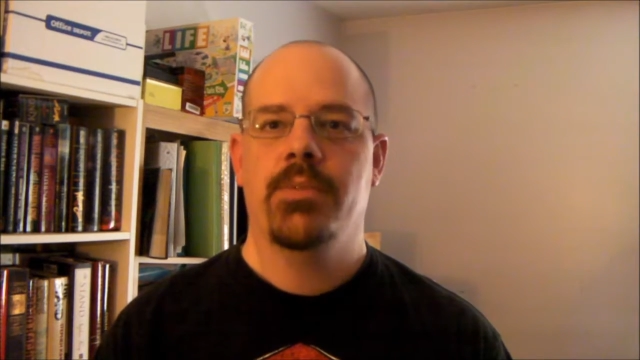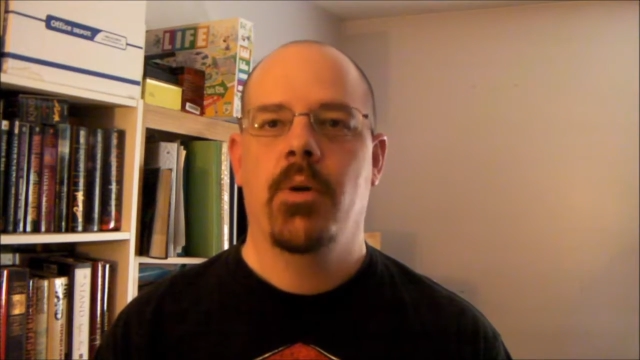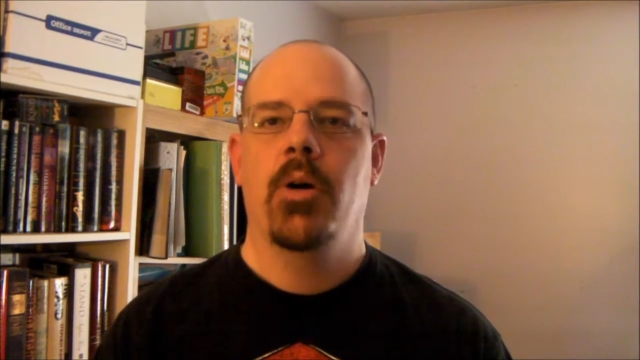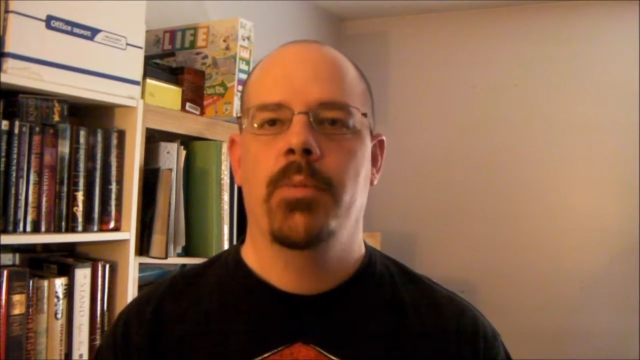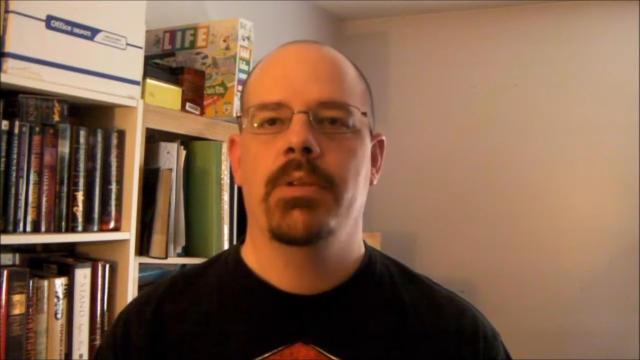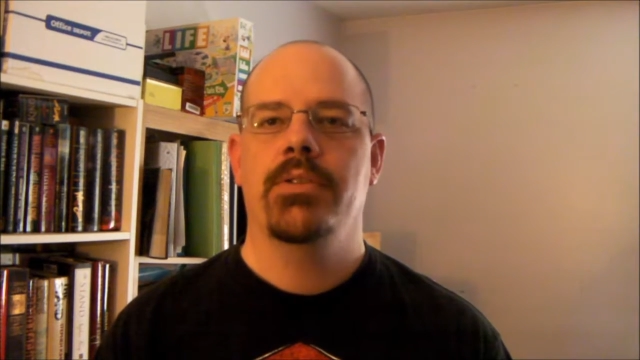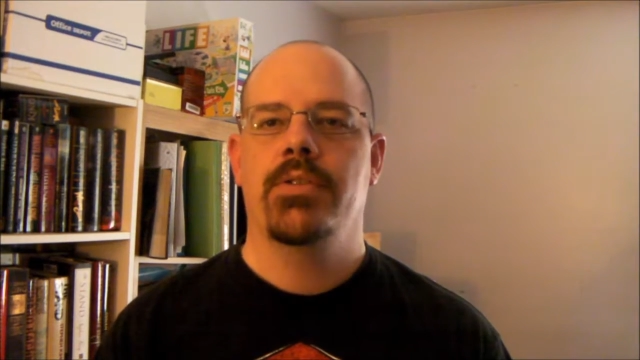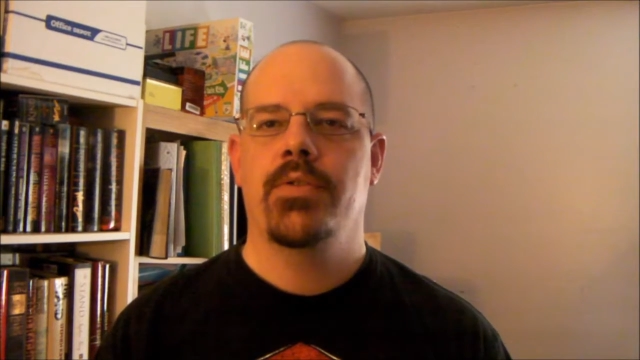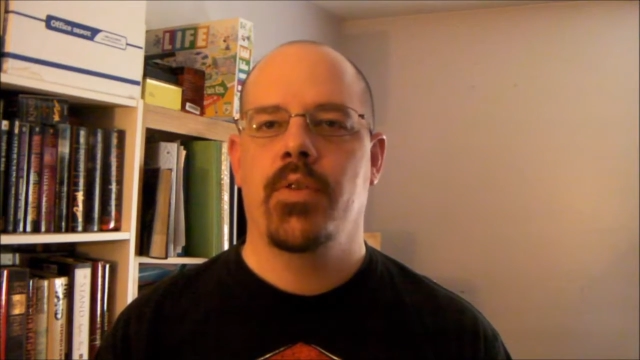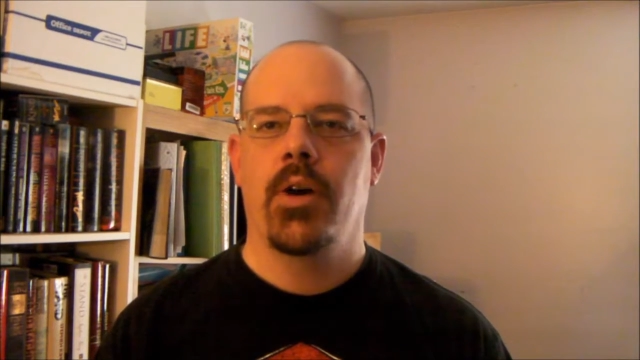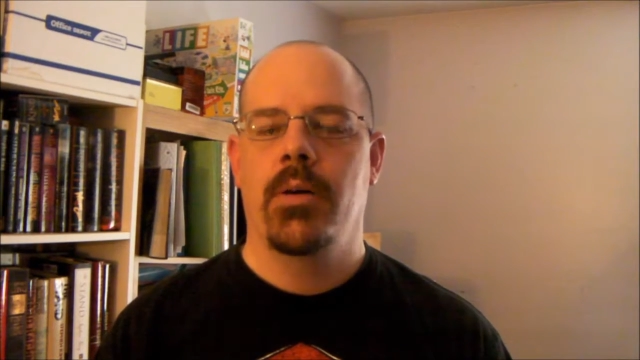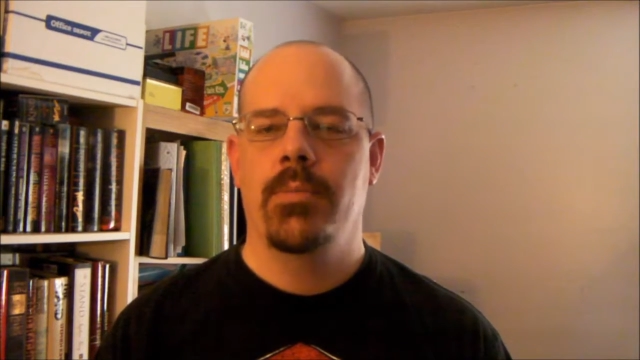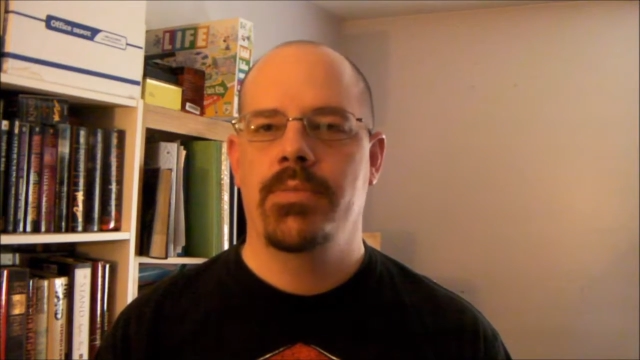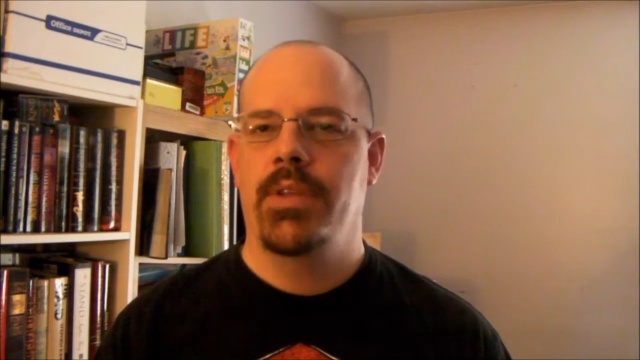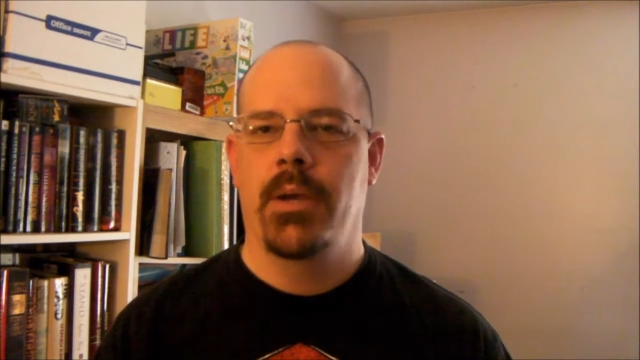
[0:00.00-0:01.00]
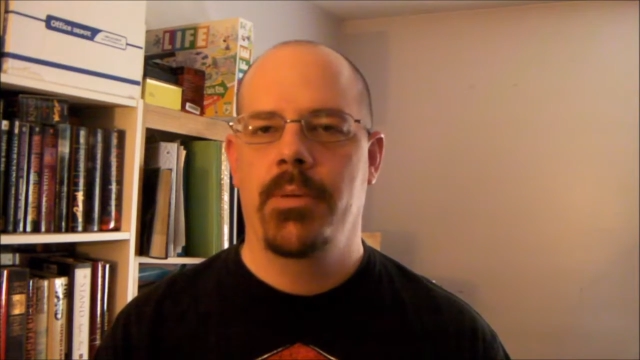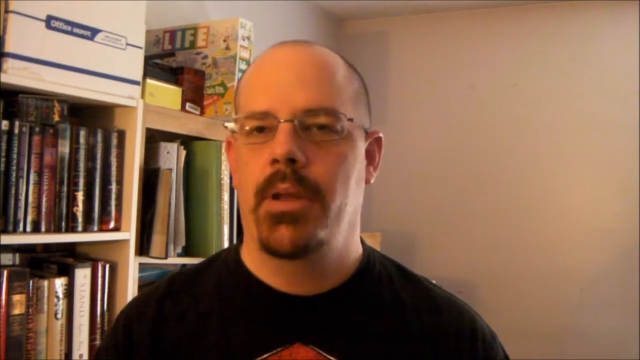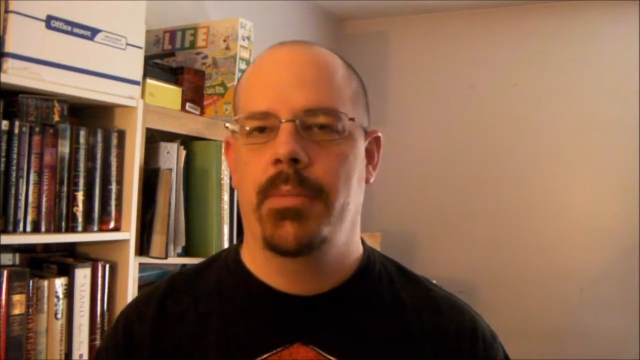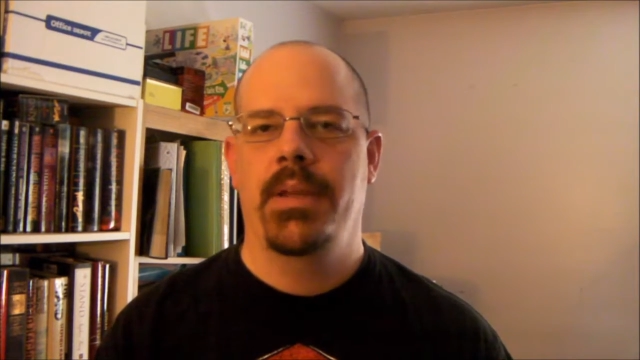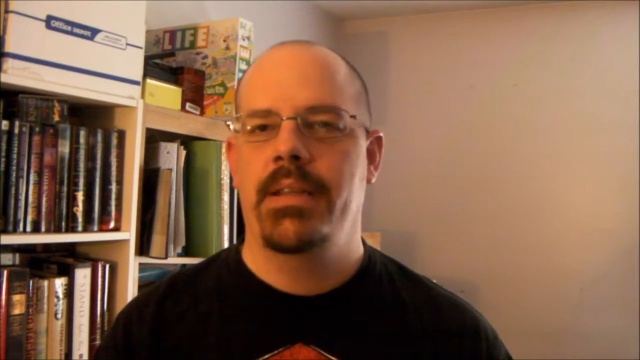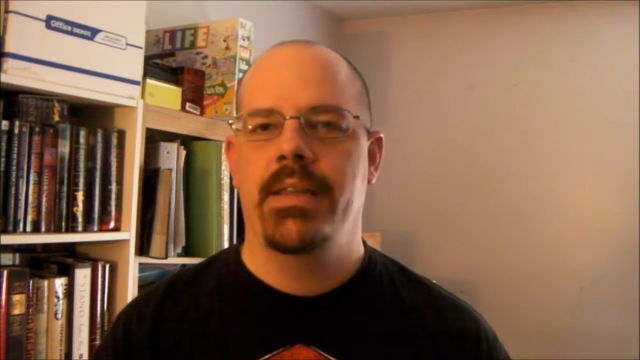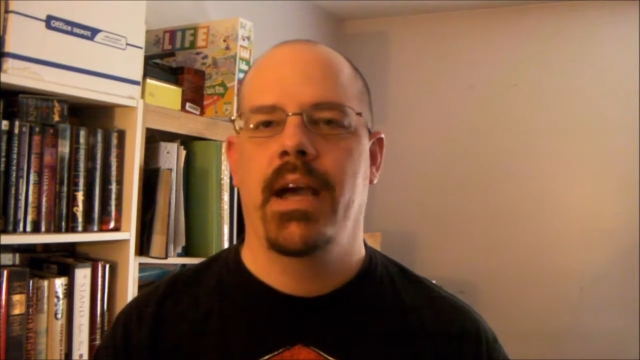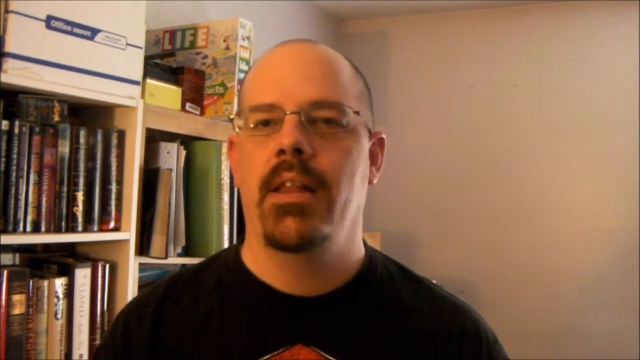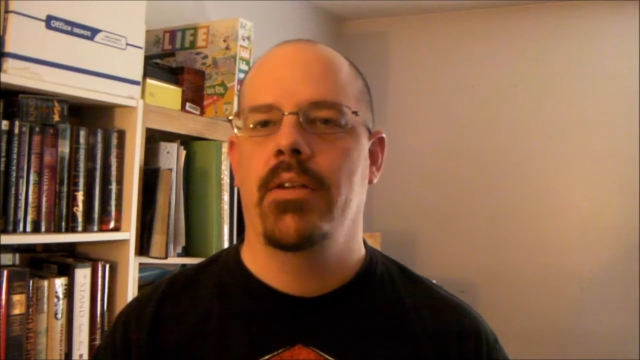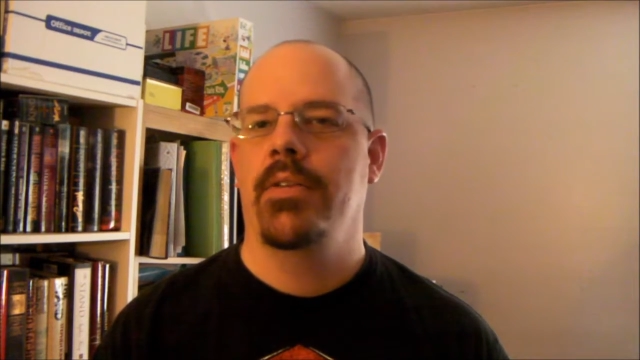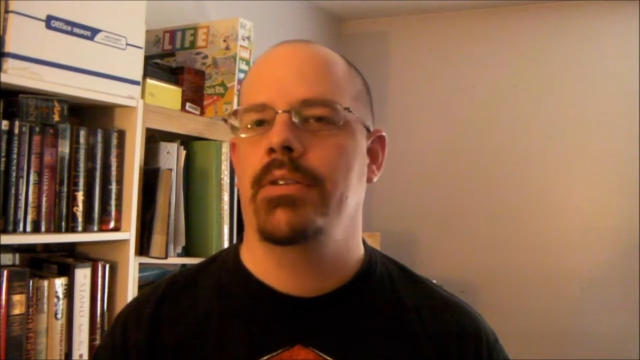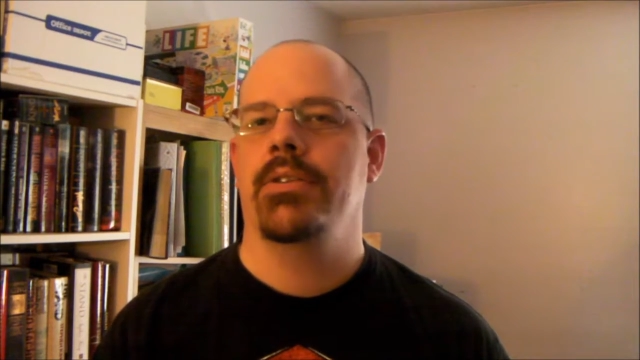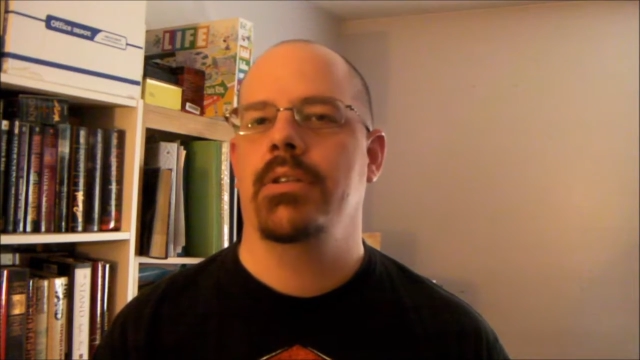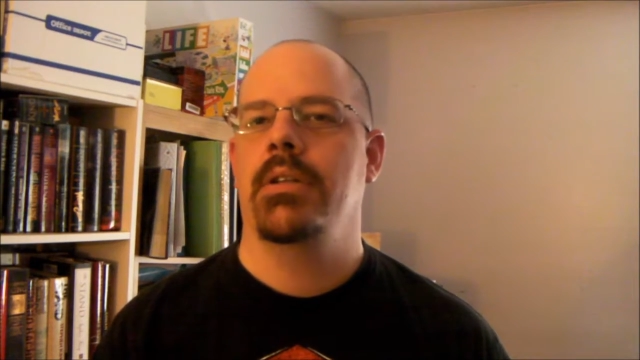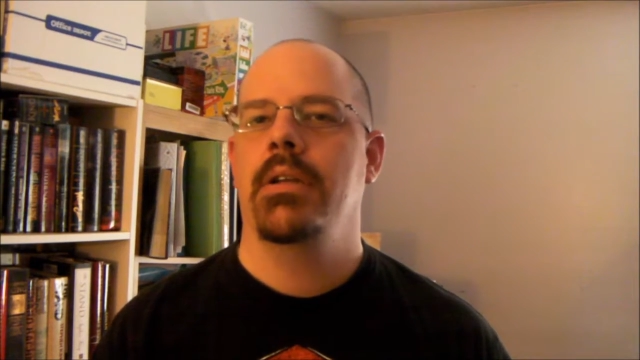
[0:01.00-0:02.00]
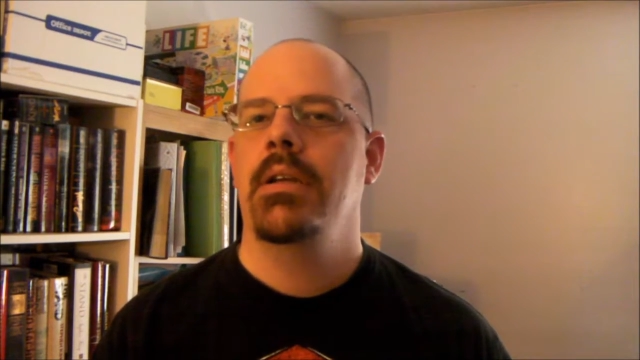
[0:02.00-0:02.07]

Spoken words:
moments from WWE television.